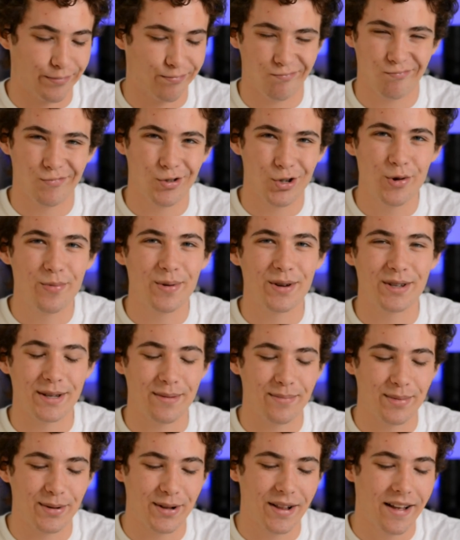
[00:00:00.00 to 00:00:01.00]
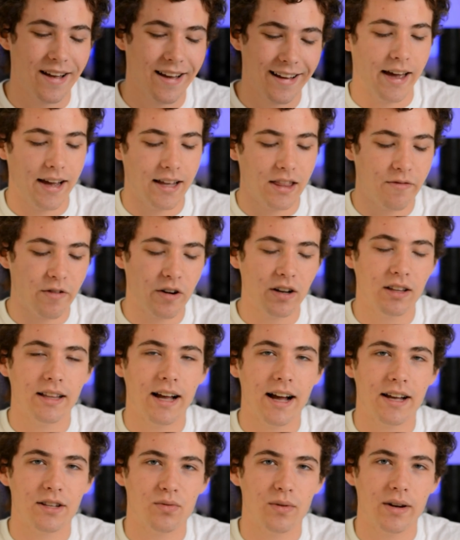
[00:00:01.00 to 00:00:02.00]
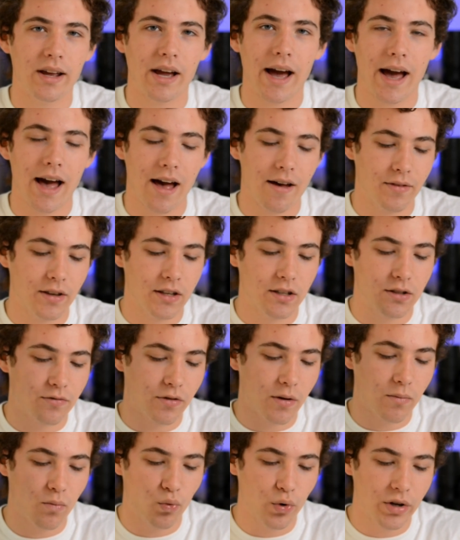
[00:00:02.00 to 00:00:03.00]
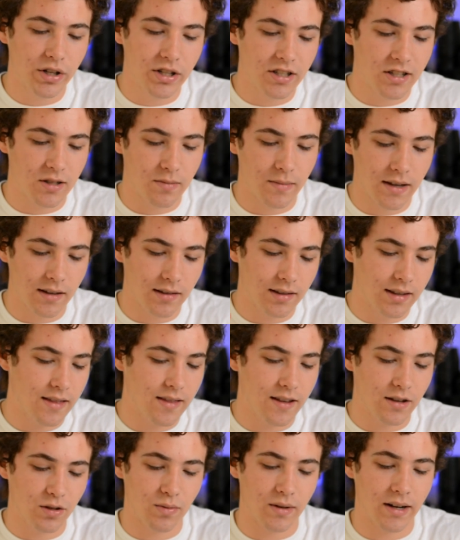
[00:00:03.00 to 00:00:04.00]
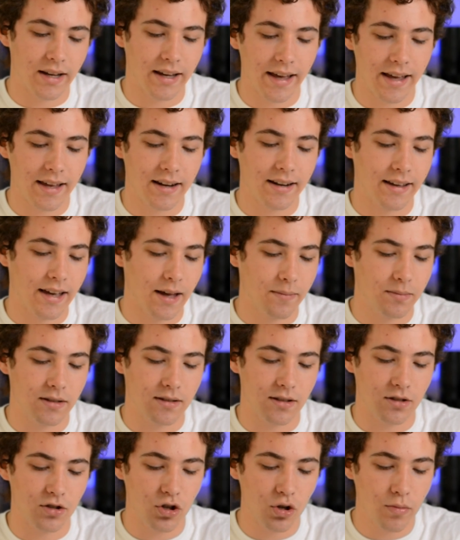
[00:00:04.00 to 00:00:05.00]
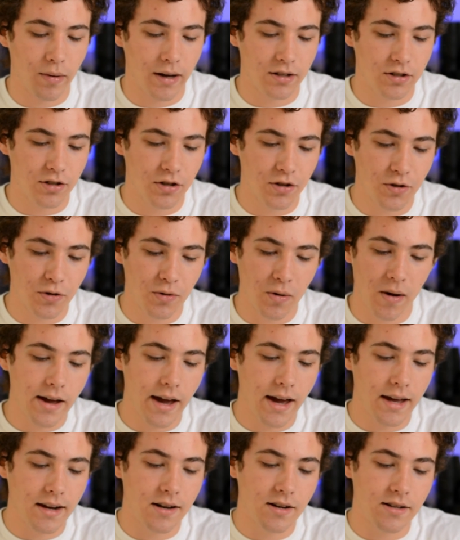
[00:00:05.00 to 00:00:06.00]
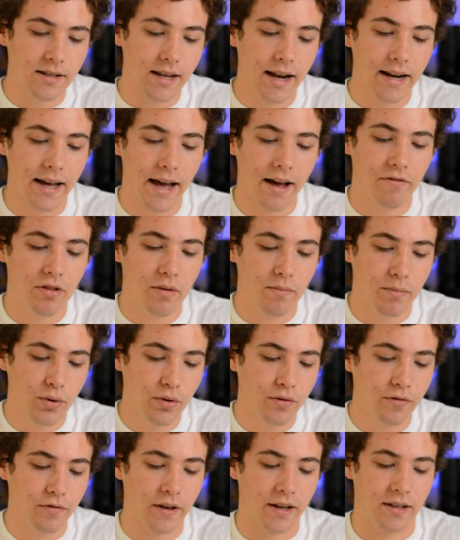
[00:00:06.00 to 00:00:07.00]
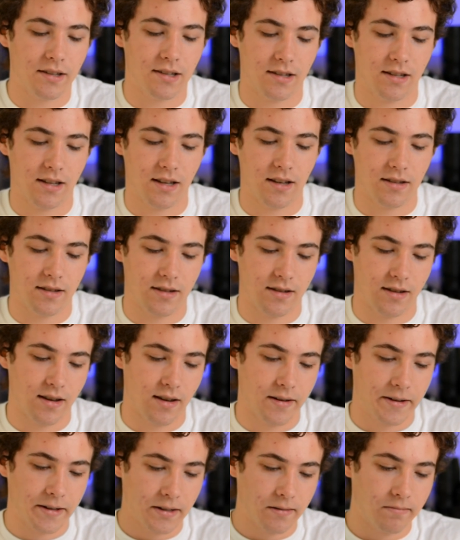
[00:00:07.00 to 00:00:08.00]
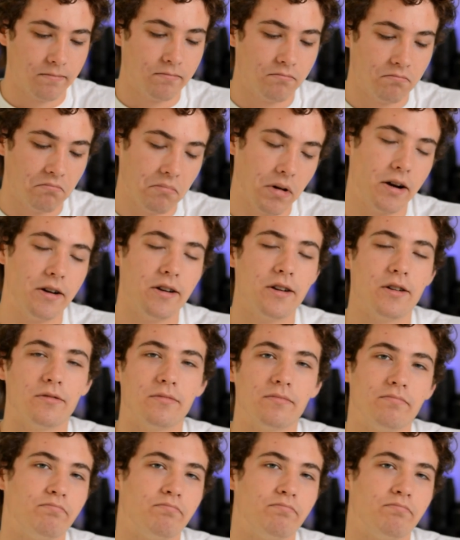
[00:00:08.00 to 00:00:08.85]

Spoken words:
Super simple. And the very last one I have is from Widgetsmith, and this one again, kept as a 2x2, and I just had to have the moon phases, because, I don't know,